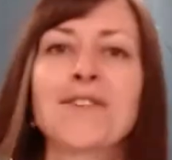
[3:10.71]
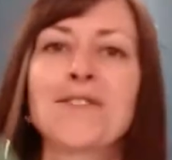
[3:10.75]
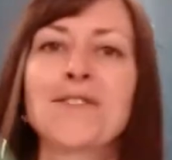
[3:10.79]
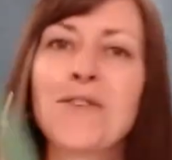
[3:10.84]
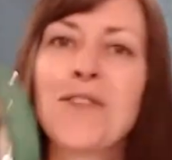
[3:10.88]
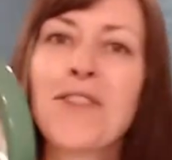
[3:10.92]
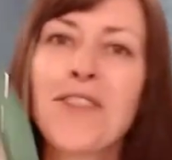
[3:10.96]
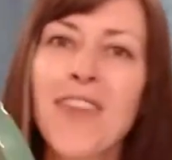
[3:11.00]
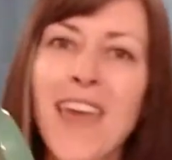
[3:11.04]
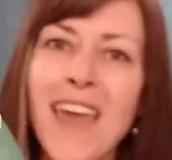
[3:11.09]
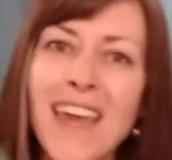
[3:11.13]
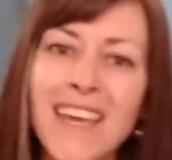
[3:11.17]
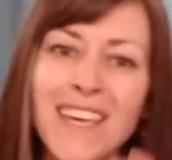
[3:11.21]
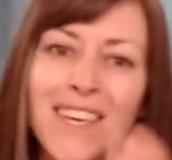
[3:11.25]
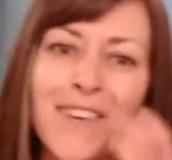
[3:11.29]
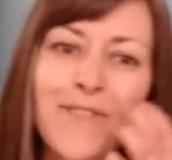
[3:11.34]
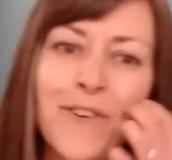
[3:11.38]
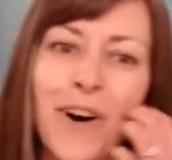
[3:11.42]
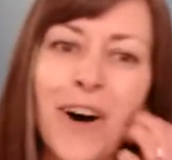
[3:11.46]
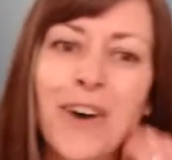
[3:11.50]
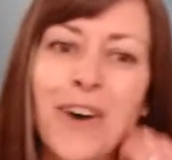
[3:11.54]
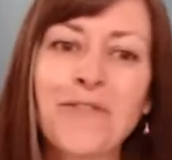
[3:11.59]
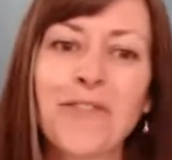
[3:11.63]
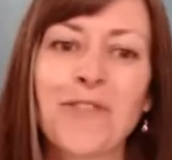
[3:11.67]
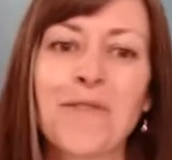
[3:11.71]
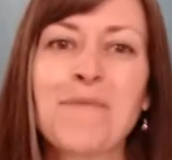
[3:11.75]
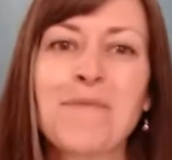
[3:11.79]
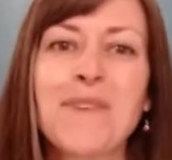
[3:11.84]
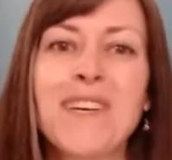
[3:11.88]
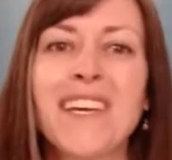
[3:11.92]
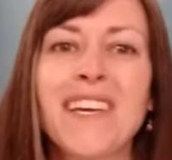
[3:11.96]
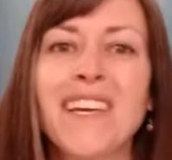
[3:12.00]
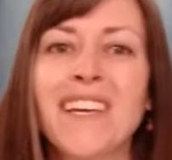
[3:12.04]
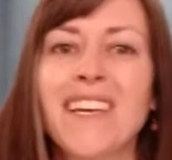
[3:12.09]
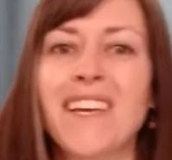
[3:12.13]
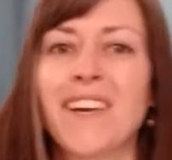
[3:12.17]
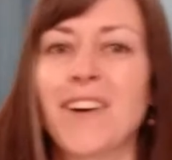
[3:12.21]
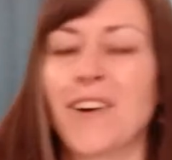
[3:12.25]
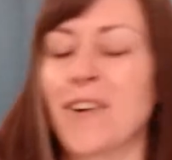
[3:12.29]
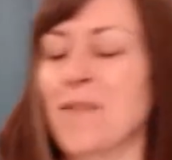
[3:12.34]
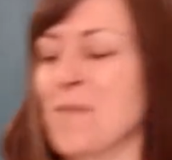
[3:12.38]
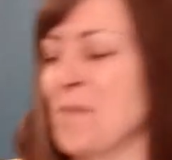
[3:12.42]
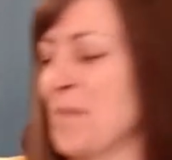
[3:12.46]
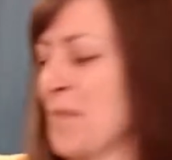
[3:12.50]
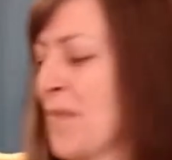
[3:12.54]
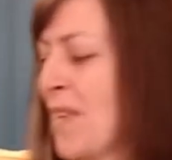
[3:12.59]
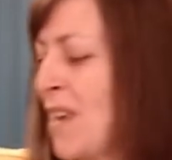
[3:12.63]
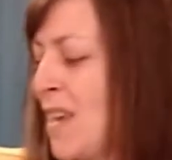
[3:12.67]
So thank you all for being
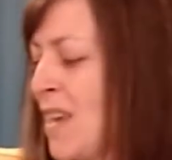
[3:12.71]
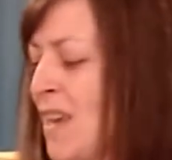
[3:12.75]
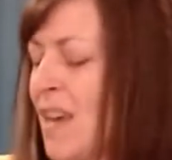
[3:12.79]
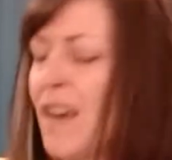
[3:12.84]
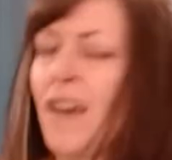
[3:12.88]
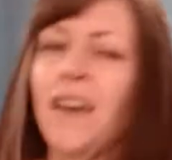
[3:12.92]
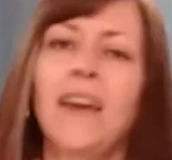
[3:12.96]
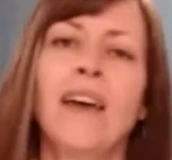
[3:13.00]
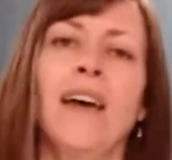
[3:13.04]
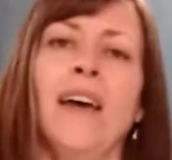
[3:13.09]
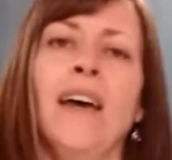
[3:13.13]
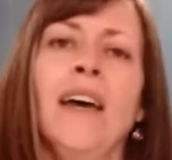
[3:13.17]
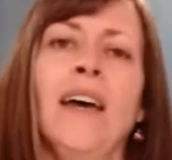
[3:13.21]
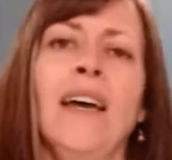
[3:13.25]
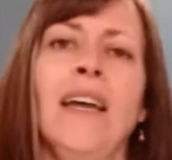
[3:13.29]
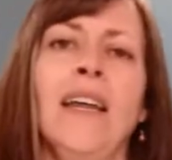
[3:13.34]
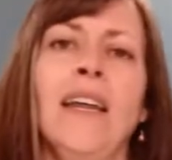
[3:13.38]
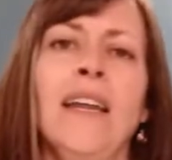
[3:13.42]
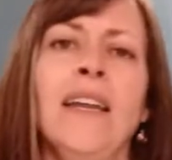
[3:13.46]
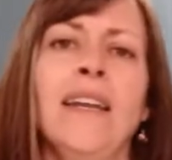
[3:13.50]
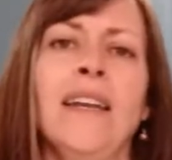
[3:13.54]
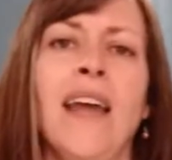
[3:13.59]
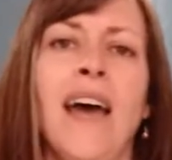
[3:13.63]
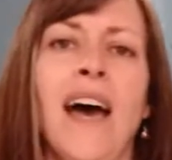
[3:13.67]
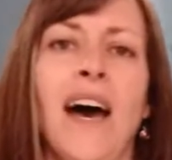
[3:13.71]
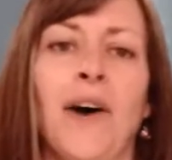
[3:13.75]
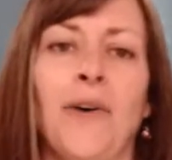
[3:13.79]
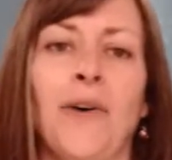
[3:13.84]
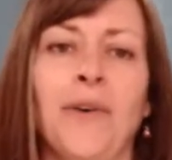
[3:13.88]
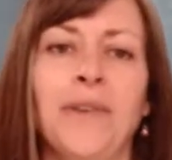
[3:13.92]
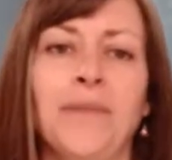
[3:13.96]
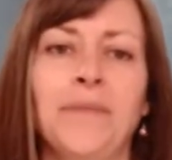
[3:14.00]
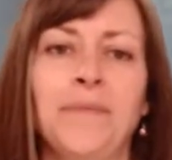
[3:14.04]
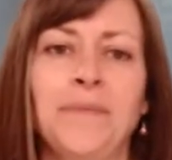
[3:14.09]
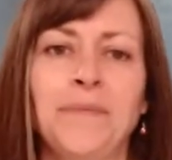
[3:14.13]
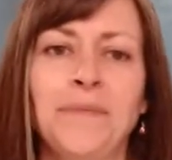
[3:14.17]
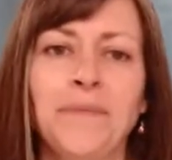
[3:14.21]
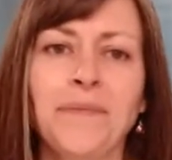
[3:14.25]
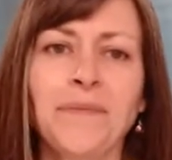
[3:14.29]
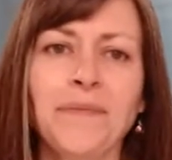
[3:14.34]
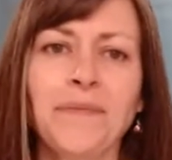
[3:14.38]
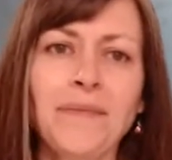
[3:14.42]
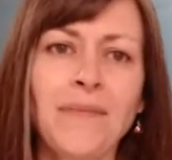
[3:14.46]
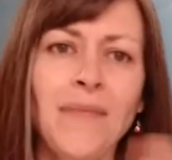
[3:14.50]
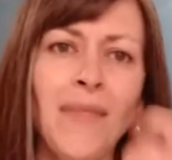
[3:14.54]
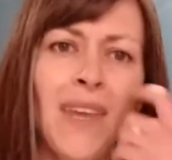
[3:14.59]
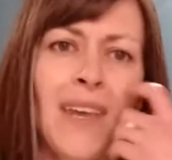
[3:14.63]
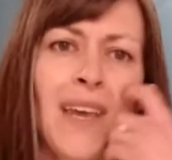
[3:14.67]
here. Now,
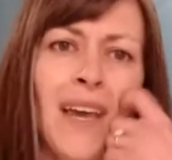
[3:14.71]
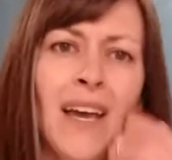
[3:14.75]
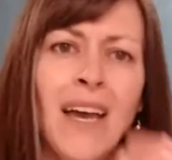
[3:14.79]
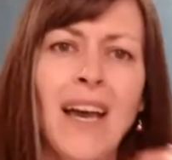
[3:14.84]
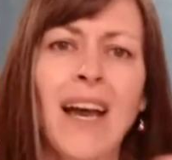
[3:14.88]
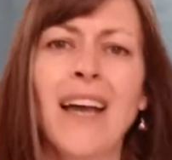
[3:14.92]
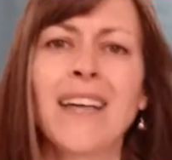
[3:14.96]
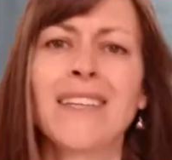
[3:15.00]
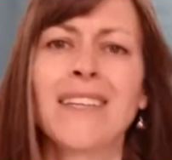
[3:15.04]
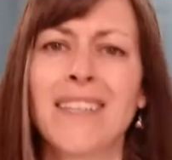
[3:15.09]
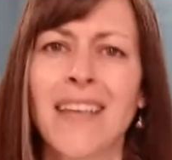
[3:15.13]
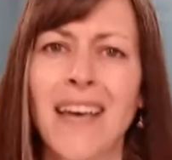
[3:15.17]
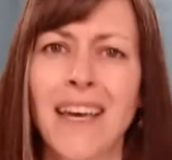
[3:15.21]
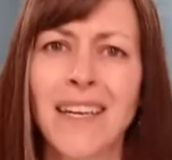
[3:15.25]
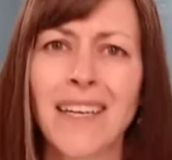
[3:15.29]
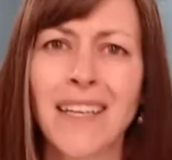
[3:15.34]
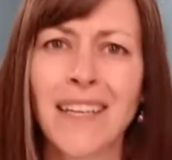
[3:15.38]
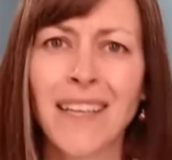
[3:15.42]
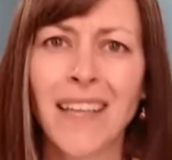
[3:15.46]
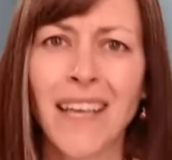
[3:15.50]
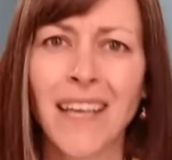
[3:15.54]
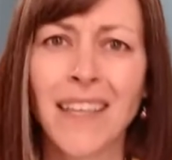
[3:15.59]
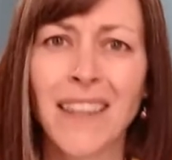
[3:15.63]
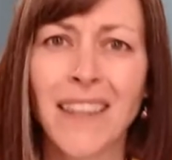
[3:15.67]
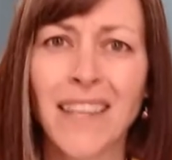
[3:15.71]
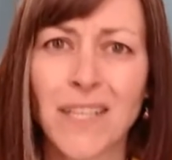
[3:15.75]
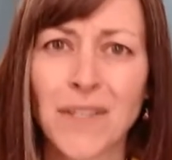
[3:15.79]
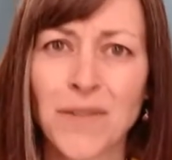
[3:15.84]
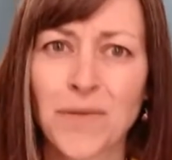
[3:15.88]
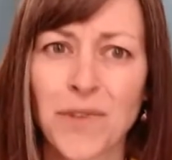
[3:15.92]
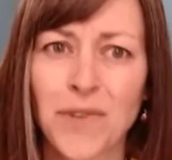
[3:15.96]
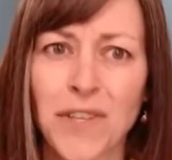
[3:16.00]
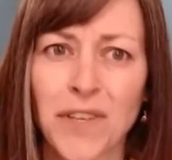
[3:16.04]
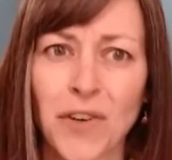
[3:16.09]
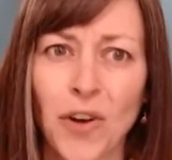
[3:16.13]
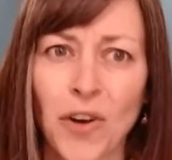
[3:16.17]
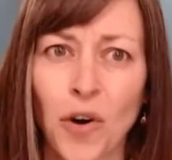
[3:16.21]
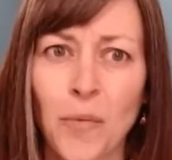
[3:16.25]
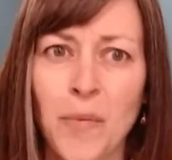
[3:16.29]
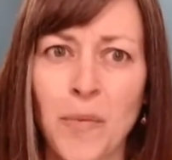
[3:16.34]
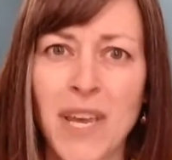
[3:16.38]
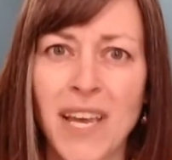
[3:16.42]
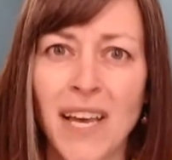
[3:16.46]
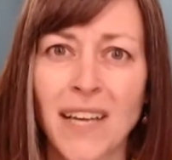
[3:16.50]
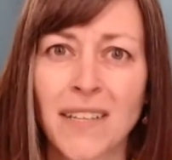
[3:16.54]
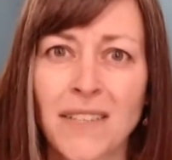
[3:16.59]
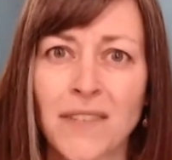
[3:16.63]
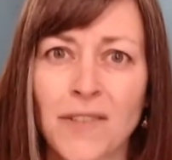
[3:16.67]
I said that this was an
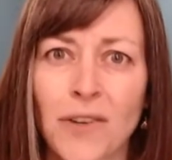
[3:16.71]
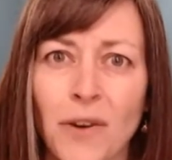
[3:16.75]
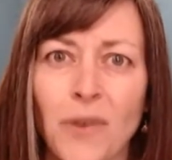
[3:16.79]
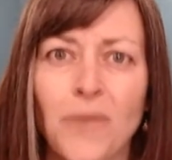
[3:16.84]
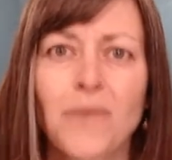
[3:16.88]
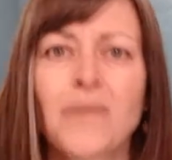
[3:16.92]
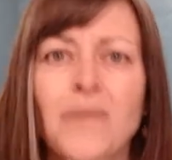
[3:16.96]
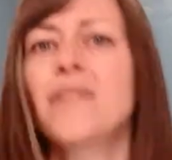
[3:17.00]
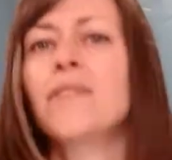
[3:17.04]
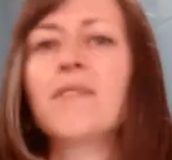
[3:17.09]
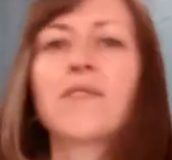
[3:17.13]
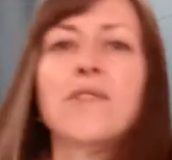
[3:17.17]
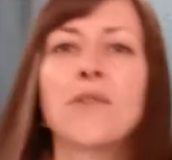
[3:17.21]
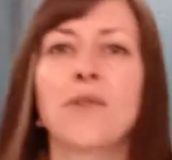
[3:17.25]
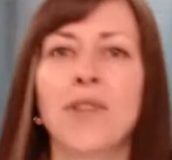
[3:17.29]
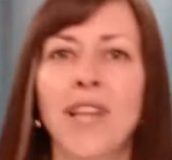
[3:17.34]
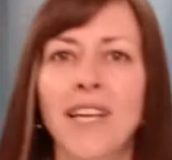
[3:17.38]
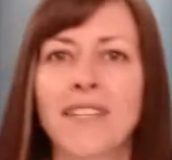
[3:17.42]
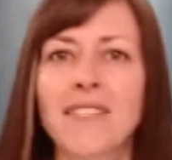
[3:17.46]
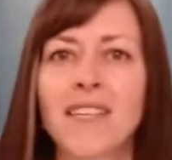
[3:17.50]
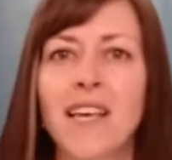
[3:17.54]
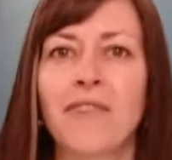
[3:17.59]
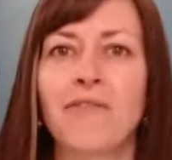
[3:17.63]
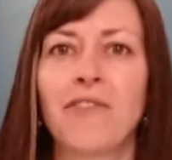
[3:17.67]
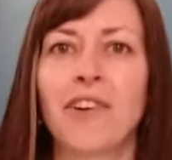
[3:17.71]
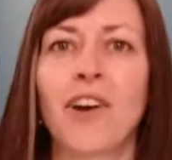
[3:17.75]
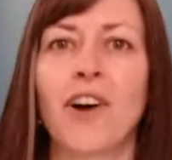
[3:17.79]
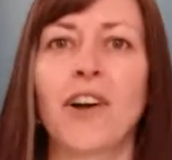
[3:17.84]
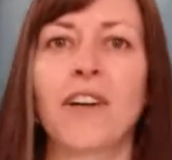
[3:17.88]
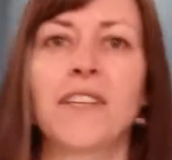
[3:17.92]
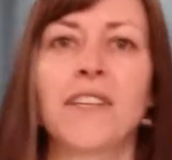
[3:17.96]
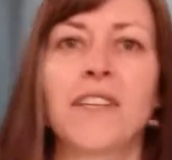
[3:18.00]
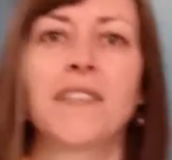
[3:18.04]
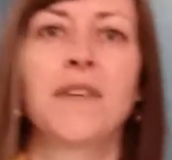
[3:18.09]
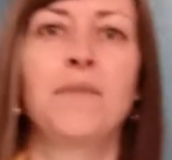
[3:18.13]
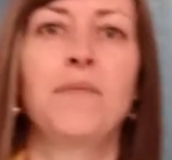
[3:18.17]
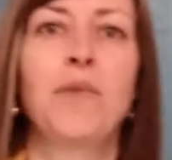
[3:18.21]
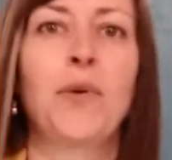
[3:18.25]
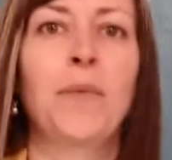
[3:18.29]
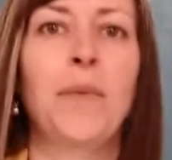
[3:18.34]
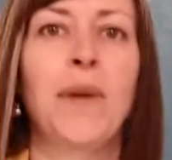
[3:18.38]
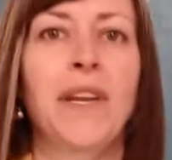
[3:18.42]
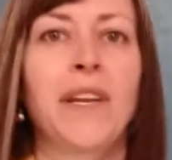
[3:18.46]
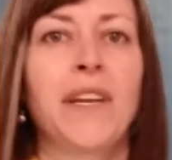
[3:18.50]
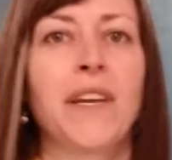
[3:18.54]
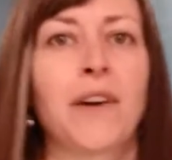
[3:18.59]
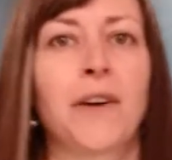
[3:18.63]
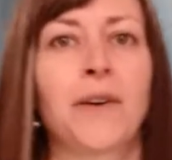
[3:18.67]
OBS zone, so let's have an honesty
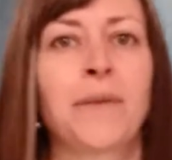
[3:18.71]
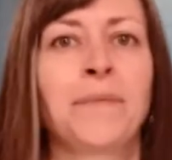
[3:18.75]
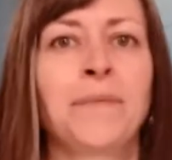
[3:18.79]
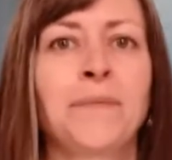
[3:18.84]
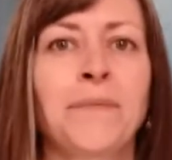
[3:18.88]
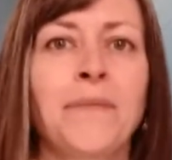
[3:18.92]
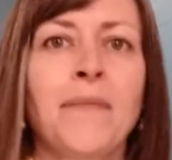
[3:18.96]
moment here.